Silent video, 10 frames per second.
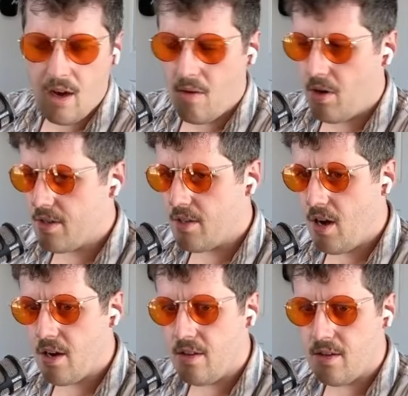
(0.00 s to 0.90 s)
want to
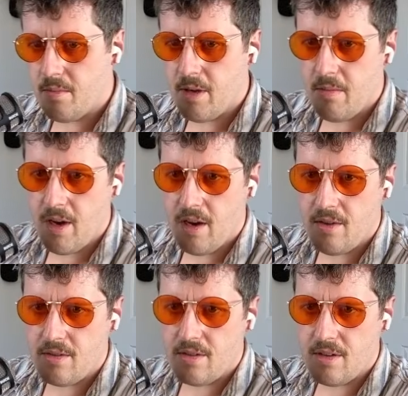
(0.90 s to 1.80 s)
talk a little bit
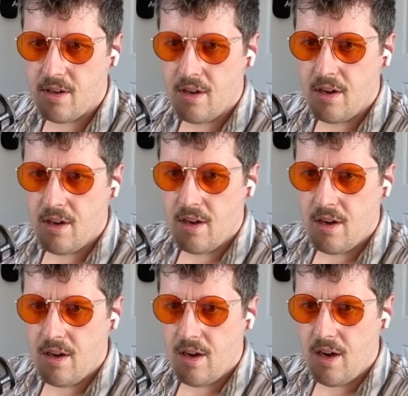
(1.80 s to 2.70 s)
about
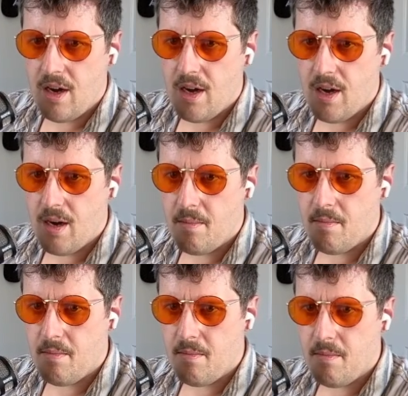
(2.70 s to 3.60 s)

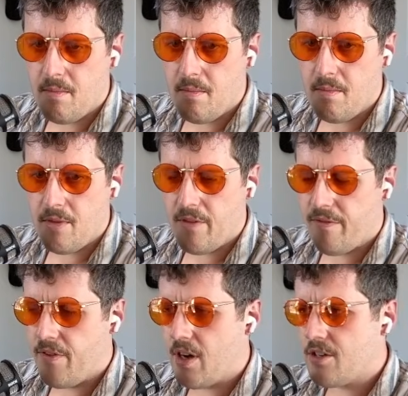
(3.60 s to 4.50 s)
the
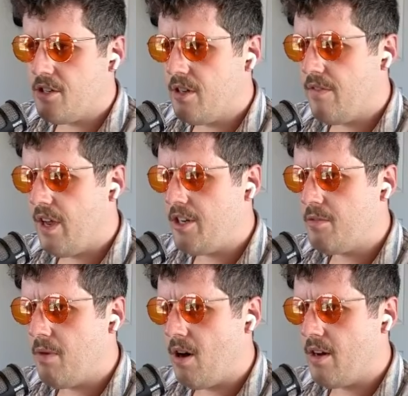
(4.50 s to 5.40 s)
function of
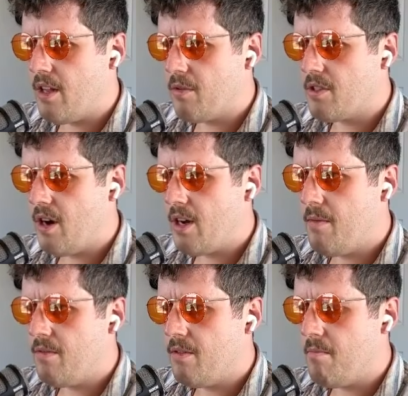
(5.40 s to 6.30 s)
HBAR, and like we're talking
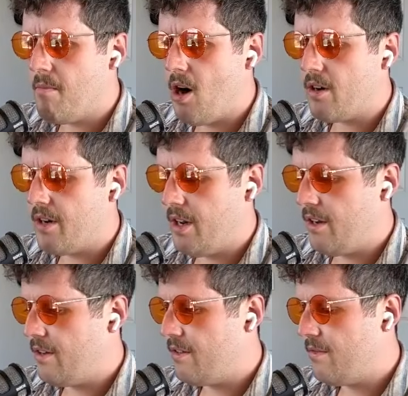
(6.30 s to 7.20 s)
about
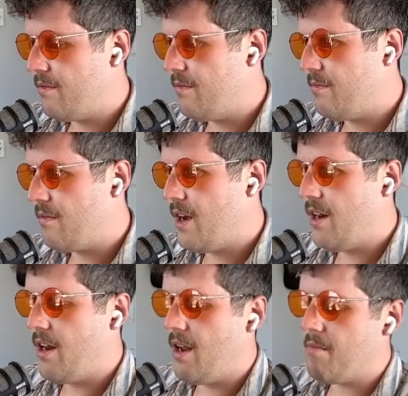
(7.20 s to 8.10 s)
marketing, right?
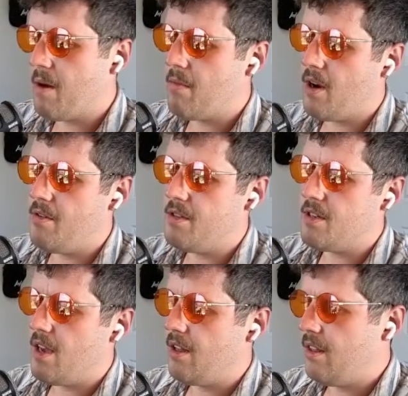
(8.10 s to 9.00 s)
And I remember I was
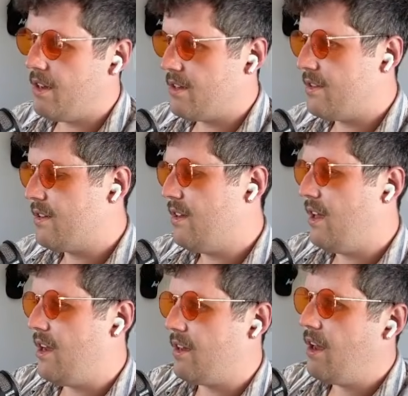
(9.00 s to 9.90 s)
saying things
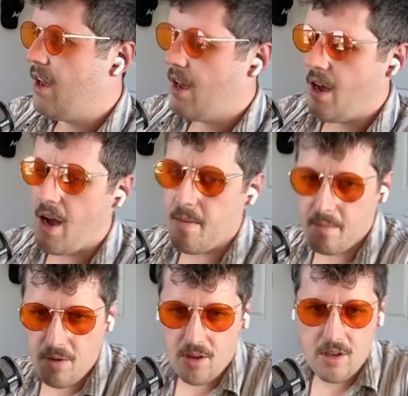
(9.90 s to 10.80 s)
like I'm
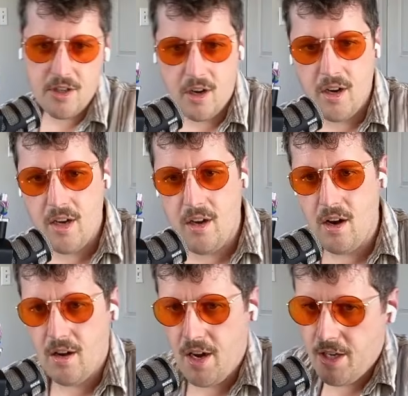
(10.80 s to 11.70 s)
bullish on
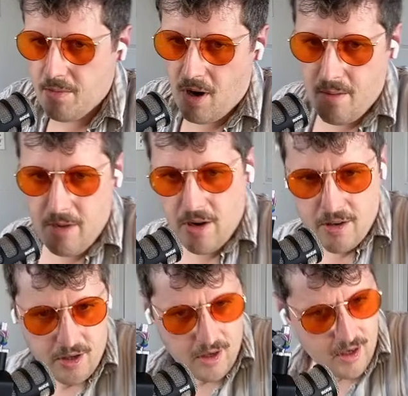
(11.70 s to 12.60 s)
HBAR,
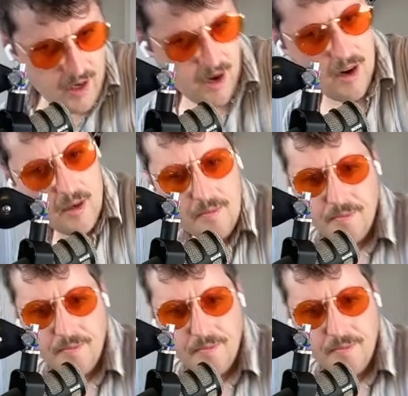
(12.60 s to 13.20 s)
bearish on Hedera,